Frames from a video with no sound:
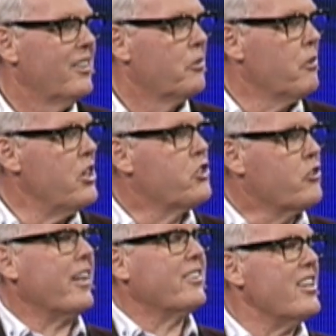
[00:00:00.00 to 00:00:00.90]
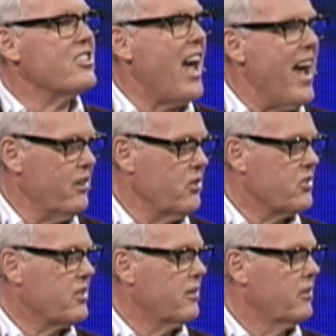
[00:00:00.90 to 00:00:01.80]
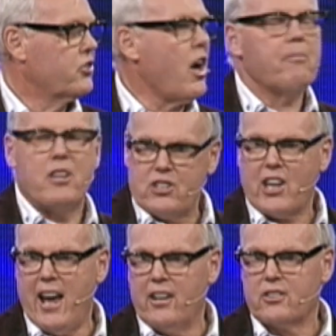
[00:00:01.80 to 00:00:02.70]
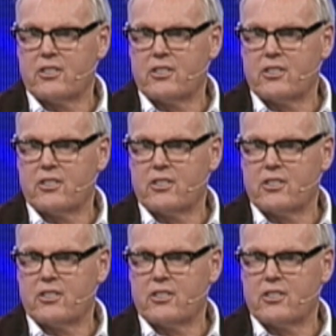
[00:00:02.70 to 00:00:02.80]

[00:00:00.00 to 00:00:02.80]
restrict their sales, stop their sales.